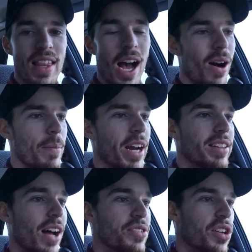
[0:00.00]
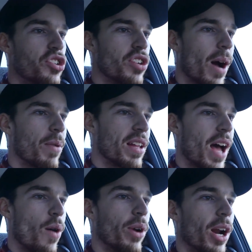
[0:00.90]
now I'm headed down to the shop right
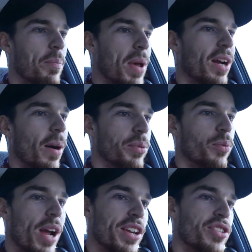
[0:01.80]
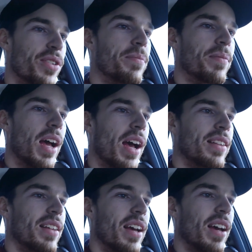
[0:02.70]
now. We're gonna pick up the Ranger,
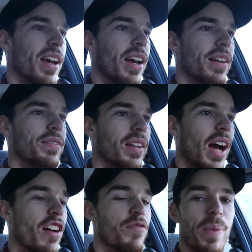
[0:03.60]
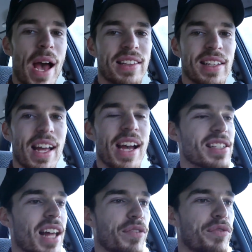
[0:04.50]
and I have packed the last
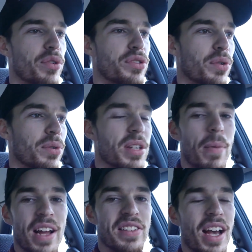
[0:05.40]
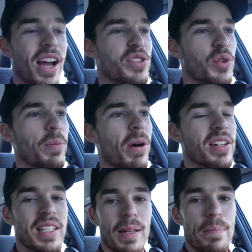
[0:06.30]
few tools in my entire
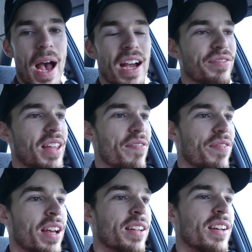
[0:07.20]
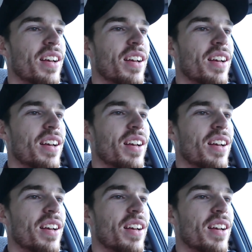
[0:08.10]
toolbox in the back of that thing.